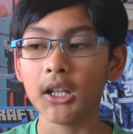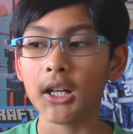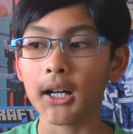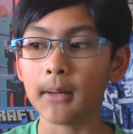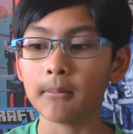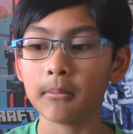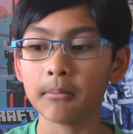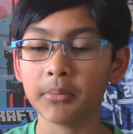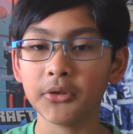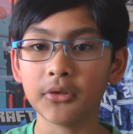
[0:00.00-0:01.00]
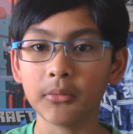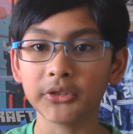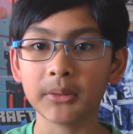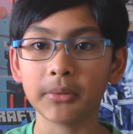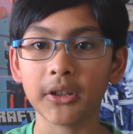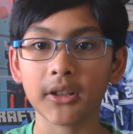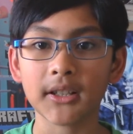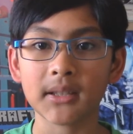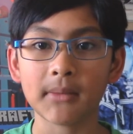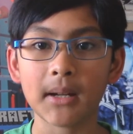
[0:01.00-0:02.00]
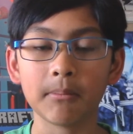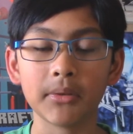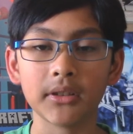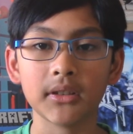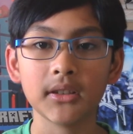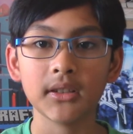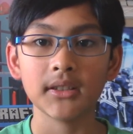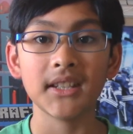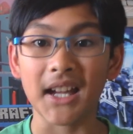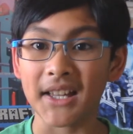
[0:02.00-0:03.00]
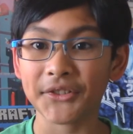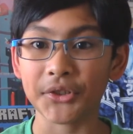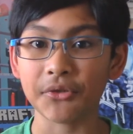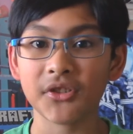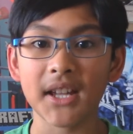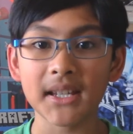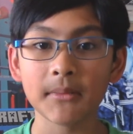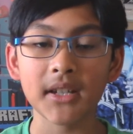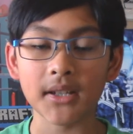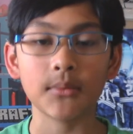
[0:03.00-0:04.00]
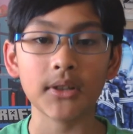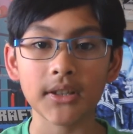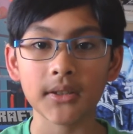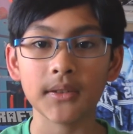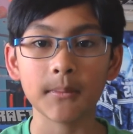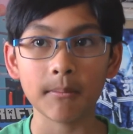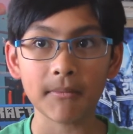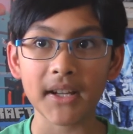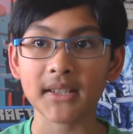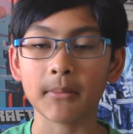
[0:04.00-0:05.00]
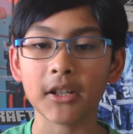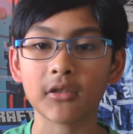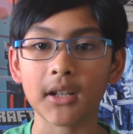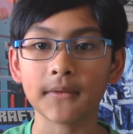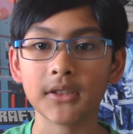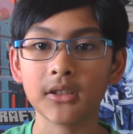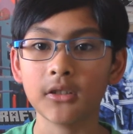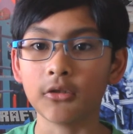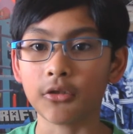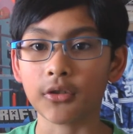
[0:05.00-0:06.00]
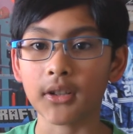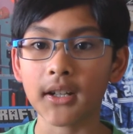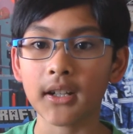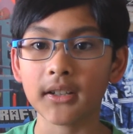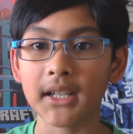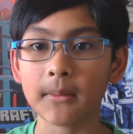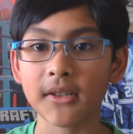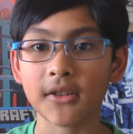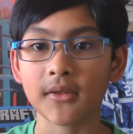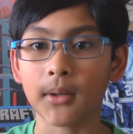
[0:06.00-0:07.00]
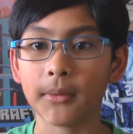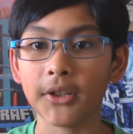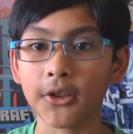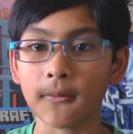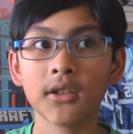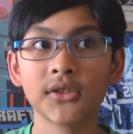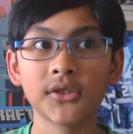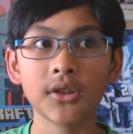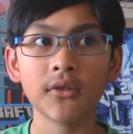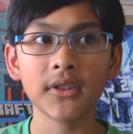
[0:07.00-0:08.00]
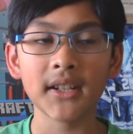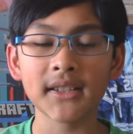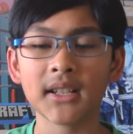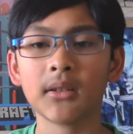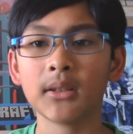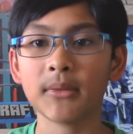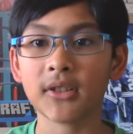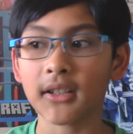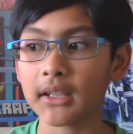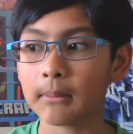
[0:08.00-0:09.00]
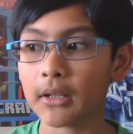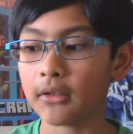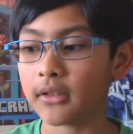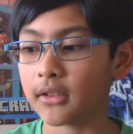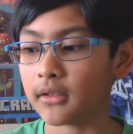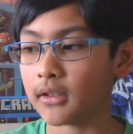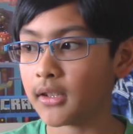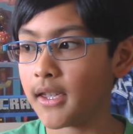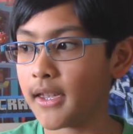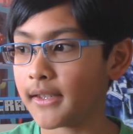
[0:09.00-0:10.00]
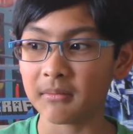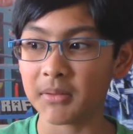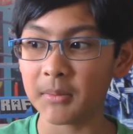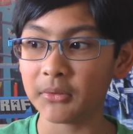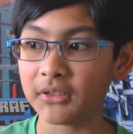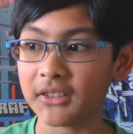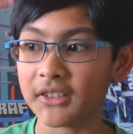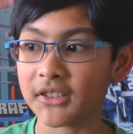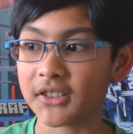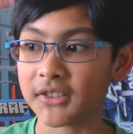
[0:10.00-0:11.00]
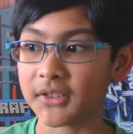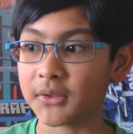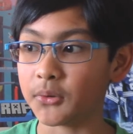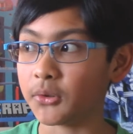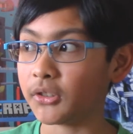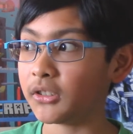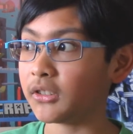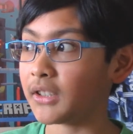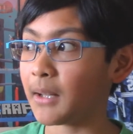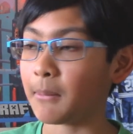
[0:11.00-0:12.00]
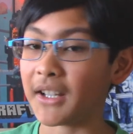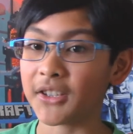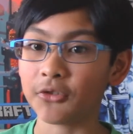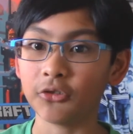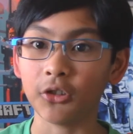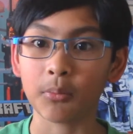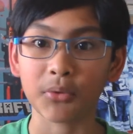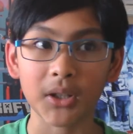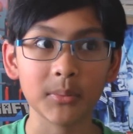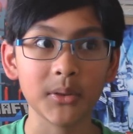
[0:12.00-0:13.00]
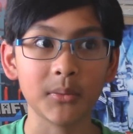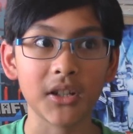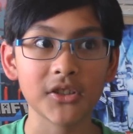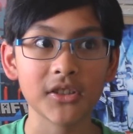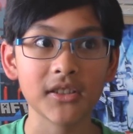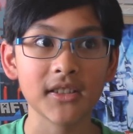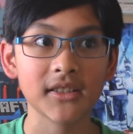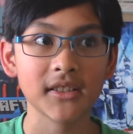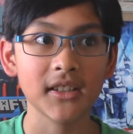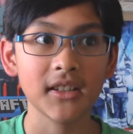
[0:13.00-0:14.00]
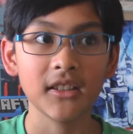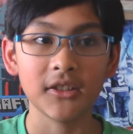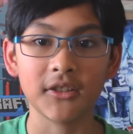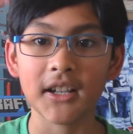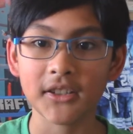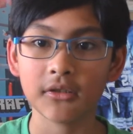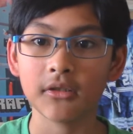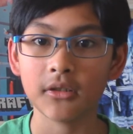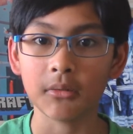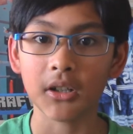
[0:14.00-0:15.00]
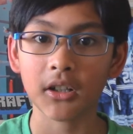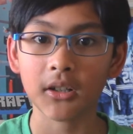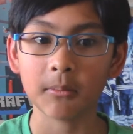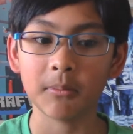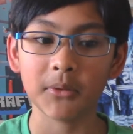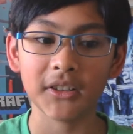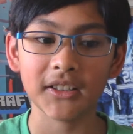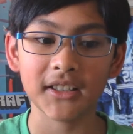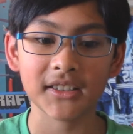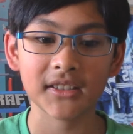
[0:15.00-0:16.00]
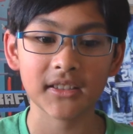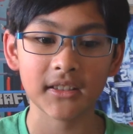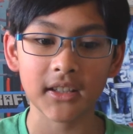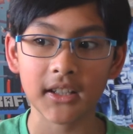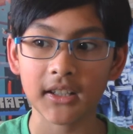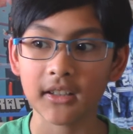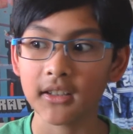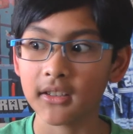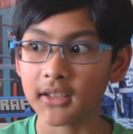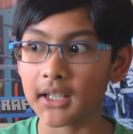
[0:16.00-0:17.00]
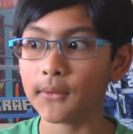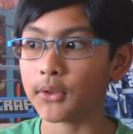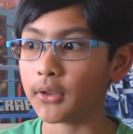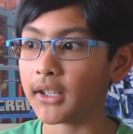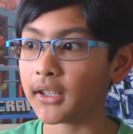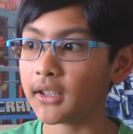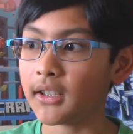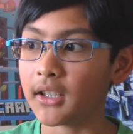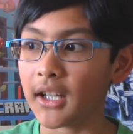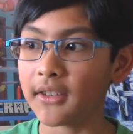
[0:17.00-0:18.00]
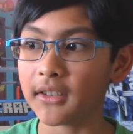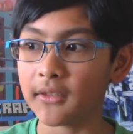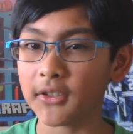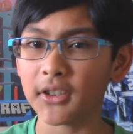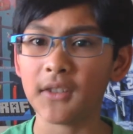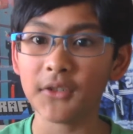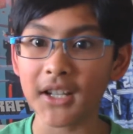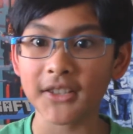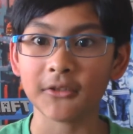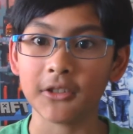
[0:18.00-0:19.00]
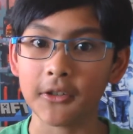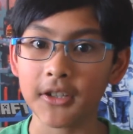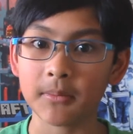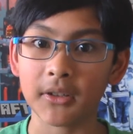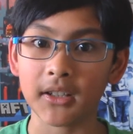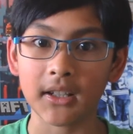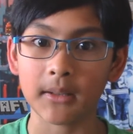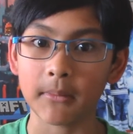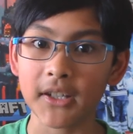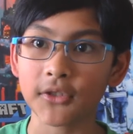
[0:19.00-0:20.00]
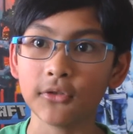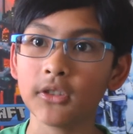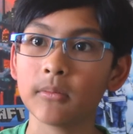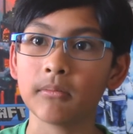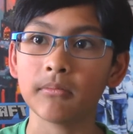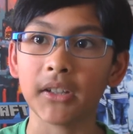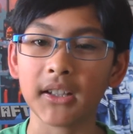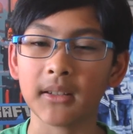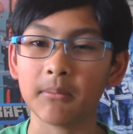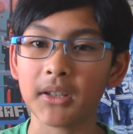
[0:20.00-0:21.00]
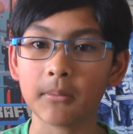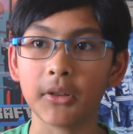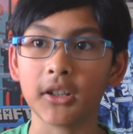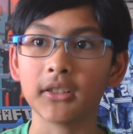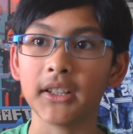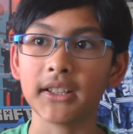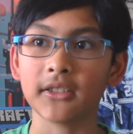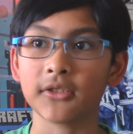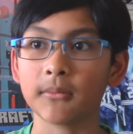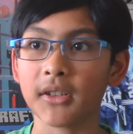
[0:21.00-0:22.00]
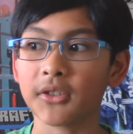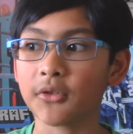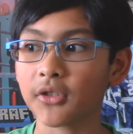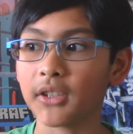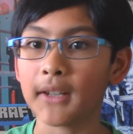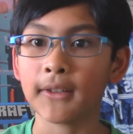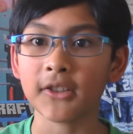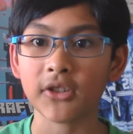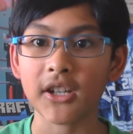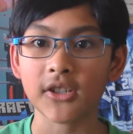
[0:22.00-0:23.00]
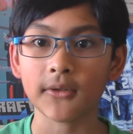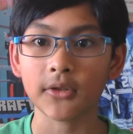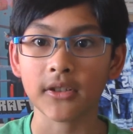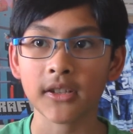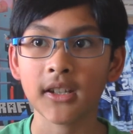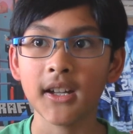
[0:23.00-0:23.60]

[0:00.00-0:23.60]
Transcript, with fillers: um, do a multiplayer custom map, but yeah, so just ask me guys what next Minecraft or a gaming series you want me to do. So the next thing I want to be talking about is people in school, at my school, who are probably watching this. You guys know who you are, but it's getting kind of annoying. And if you if you guys don't know this, but uh, my school is like a big part, like the social life, education, of course,